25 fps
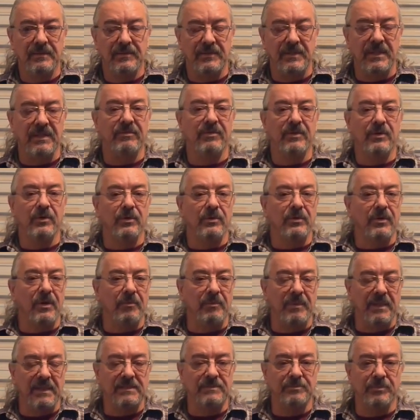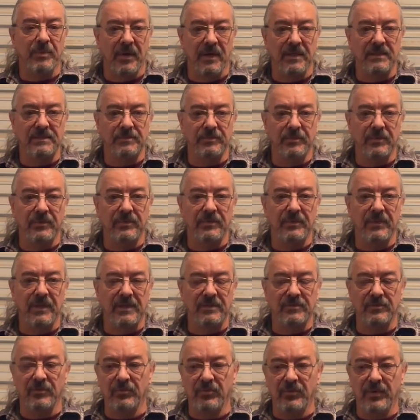difficult on me as possible
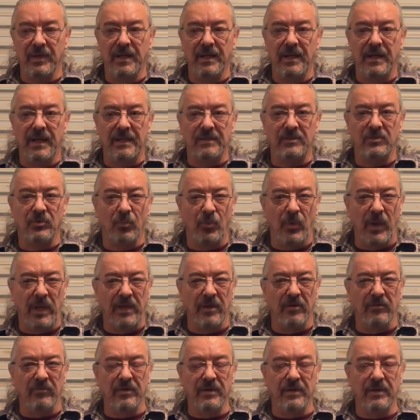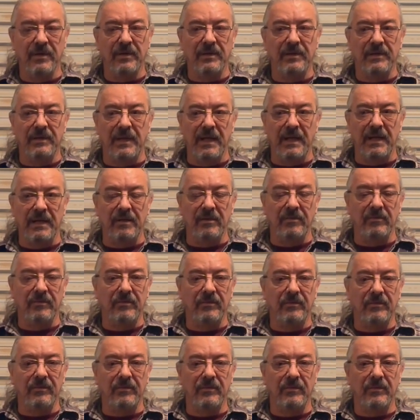as a way of getting
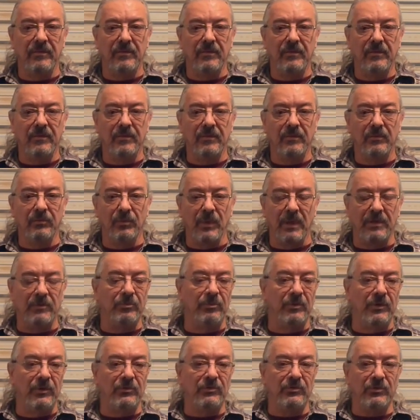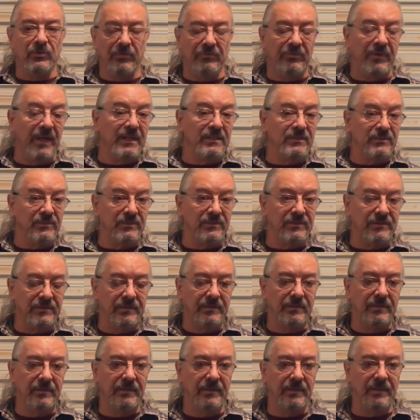retribution or vengeance.
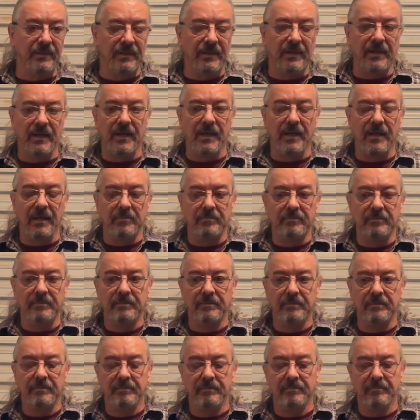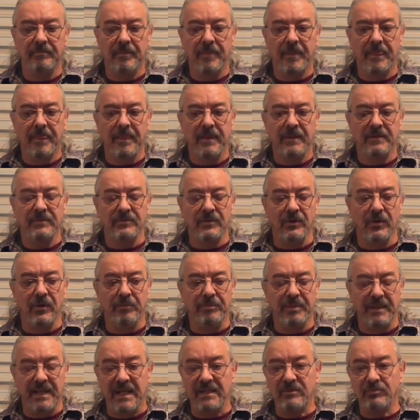So,
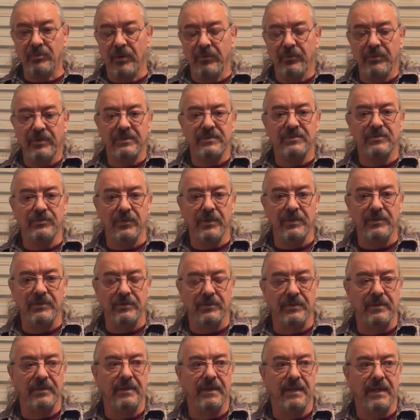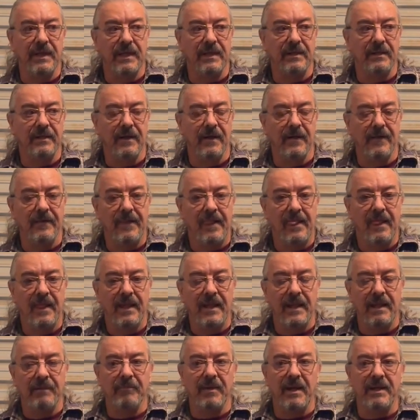but that's why we're in a storage unit. And
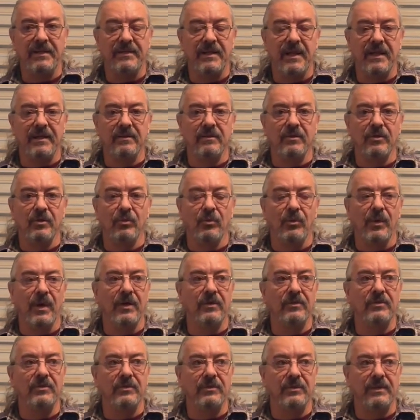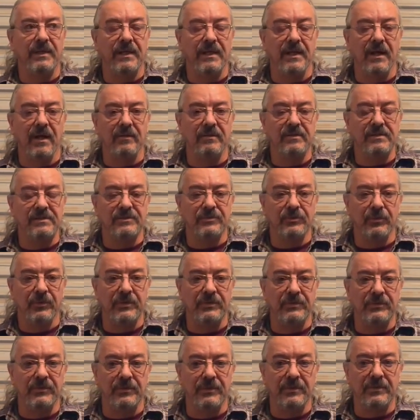it might take a little while to get out of the
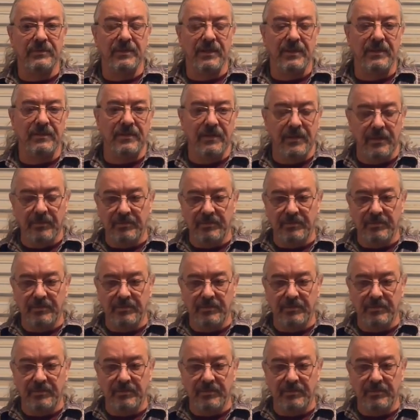storage unit, to